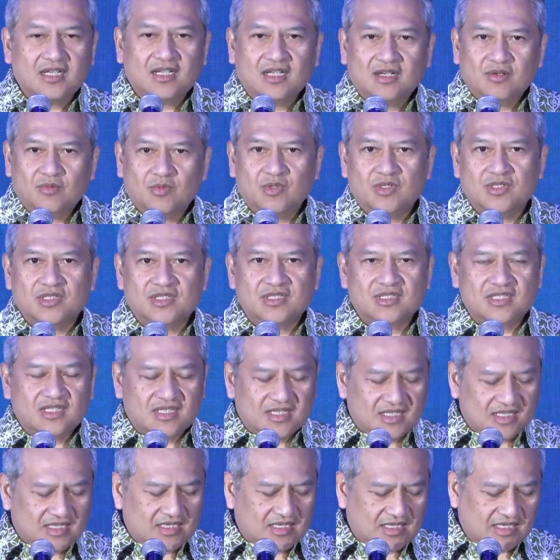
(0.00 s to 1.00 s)
was
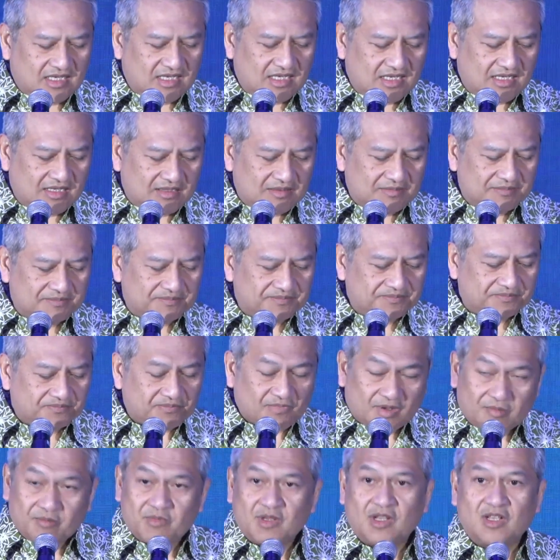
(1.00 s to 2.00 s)

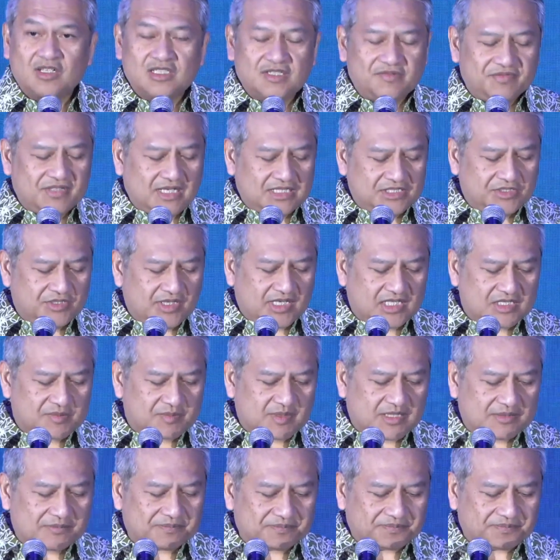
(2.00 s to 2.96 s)
because of Tan Sri Azman.